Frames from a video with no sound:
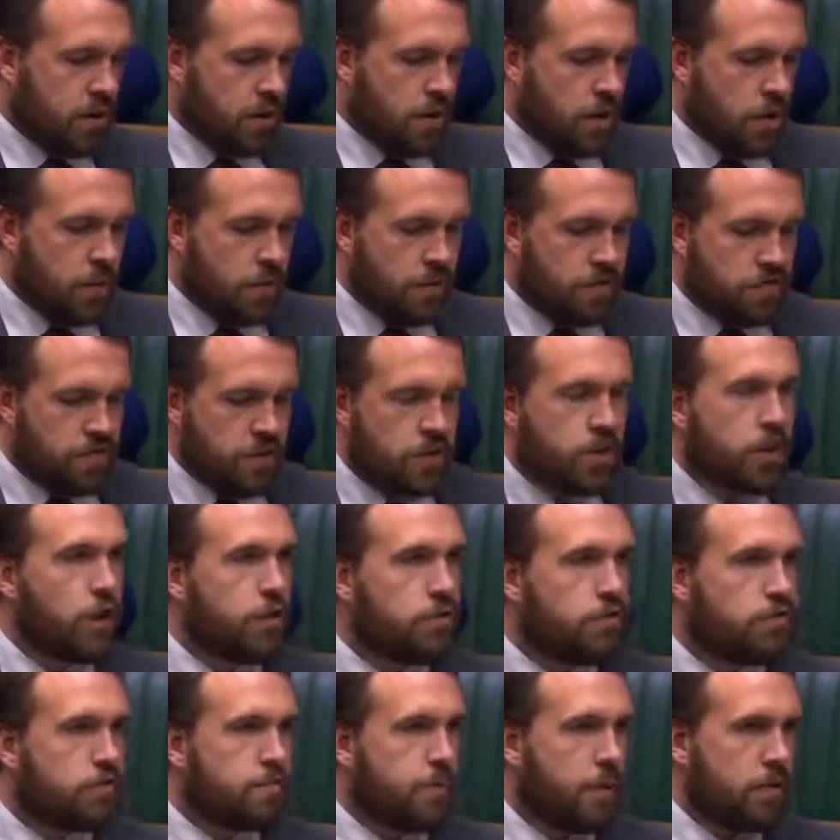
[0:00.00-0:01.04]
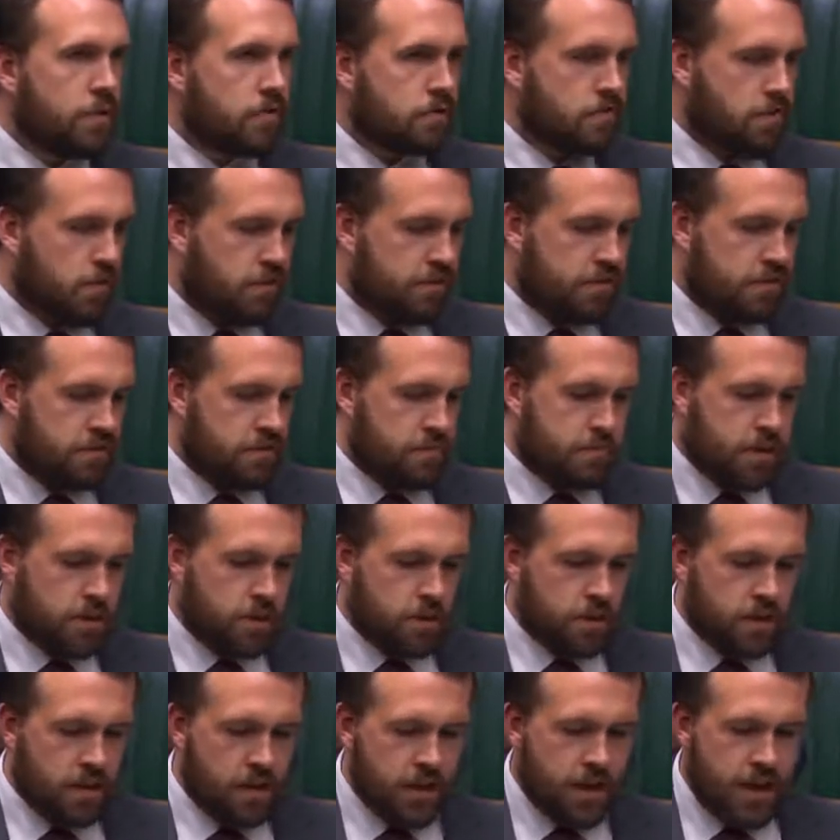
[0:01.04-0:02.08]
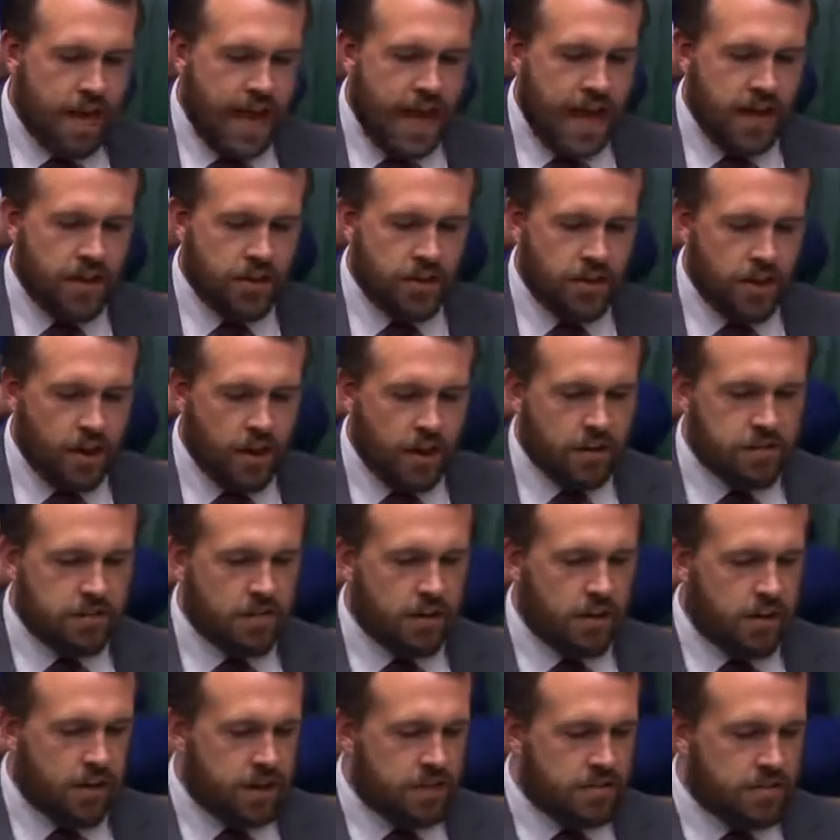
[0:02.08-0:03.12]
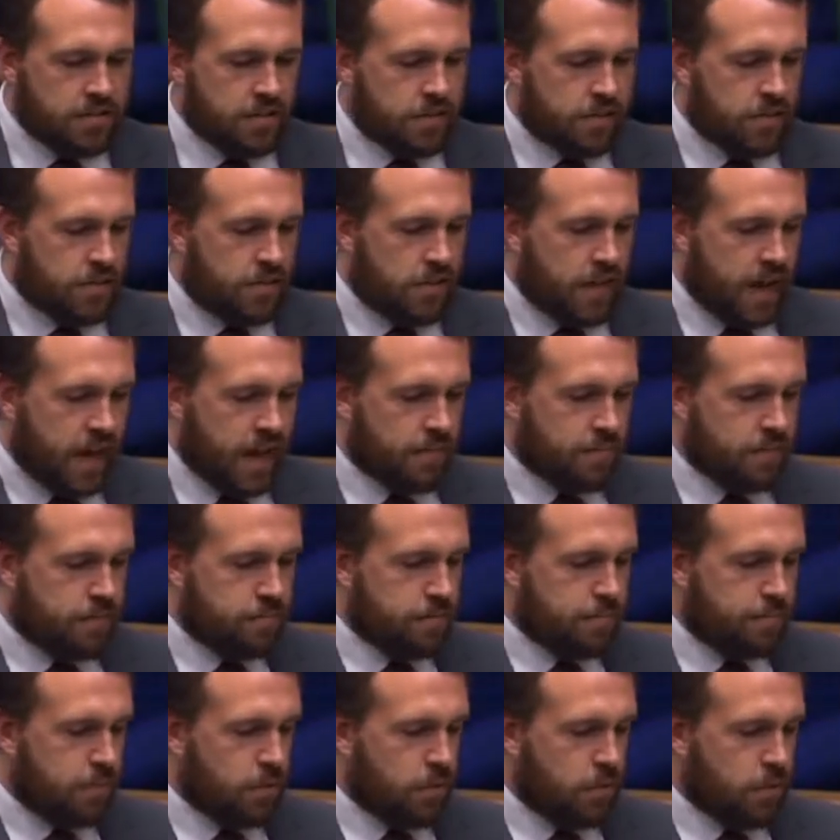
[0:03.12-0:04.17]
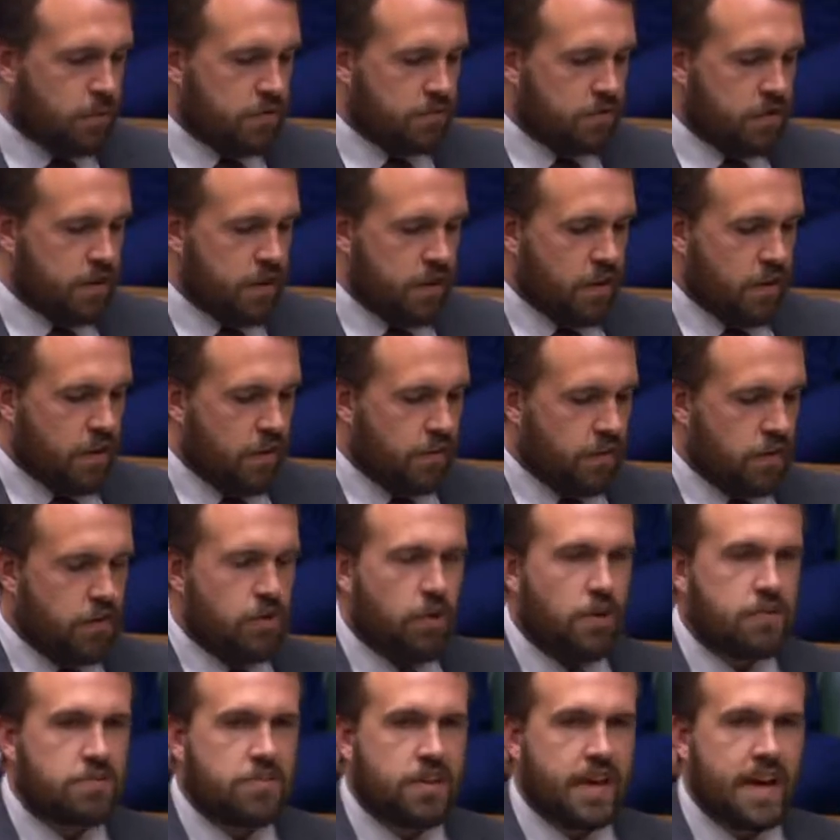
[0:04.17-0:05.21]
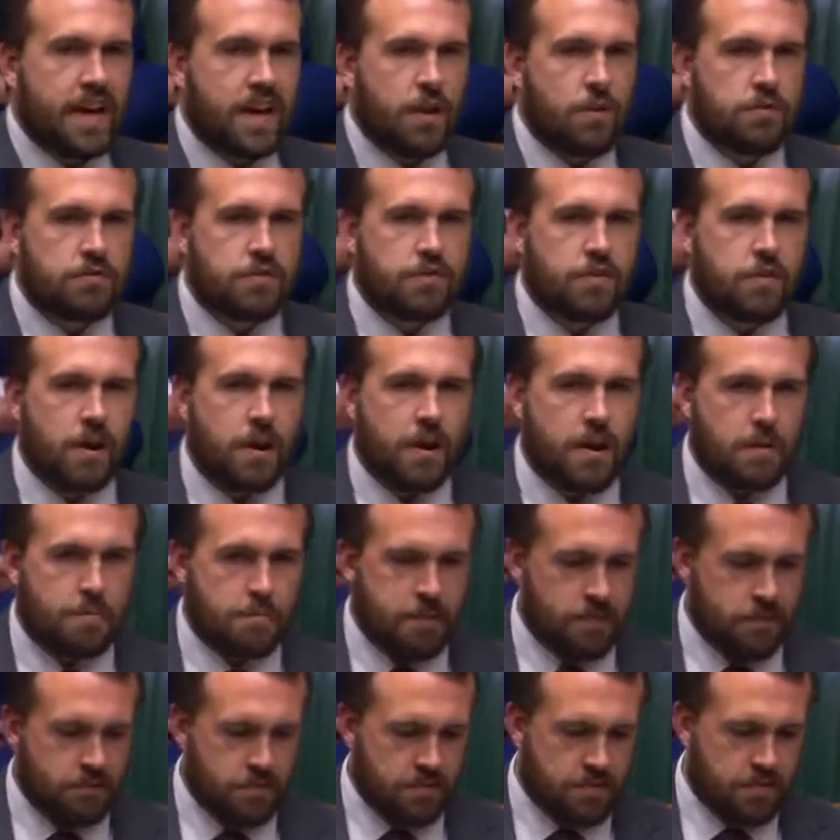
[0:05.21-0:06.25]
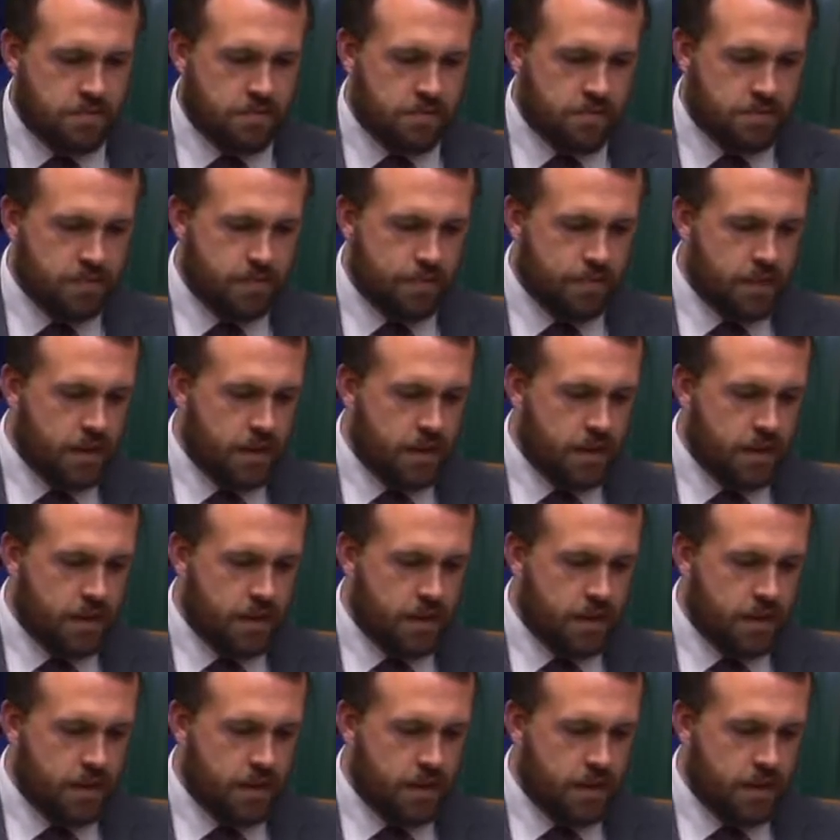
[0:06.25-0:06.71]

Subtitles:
who is the co-sponsor of this bill, and I are delighted to have the support of across the House for our ambitions.